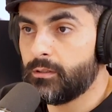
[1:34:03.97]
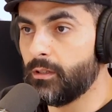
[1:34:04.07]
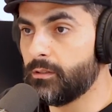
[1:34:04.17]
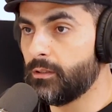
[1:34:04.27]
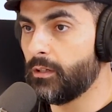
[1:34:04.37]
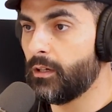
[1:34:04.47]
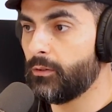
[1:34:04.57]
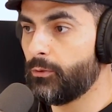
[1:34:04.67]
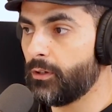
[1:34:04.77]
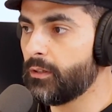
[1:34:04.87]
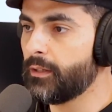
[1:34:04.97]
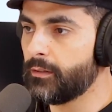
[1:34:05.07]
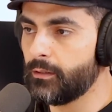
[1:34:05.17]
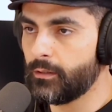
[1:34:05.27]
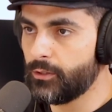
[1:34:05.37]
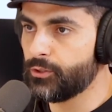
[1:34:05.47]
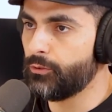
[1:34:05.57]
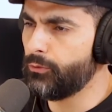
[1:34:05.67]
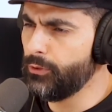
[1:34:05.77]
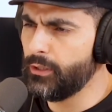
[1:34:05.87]
Does he not do drugs? Like, there's a
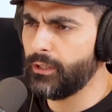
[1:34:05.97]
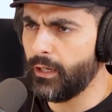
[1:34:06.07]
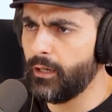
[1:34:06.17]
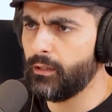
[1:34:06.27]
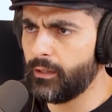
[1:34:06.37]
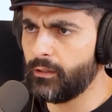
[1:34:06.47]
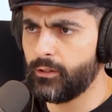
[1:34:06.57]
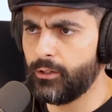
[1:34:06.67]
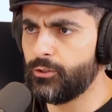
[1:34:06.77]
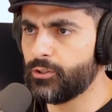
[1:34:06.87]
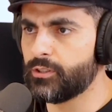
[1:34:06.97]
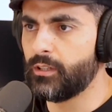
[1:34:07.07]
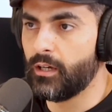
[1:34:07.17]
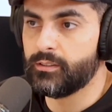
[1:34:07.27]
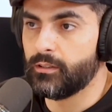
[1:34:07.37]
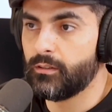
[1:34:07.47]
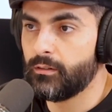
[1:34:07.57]
really high likelihood he just doesn't.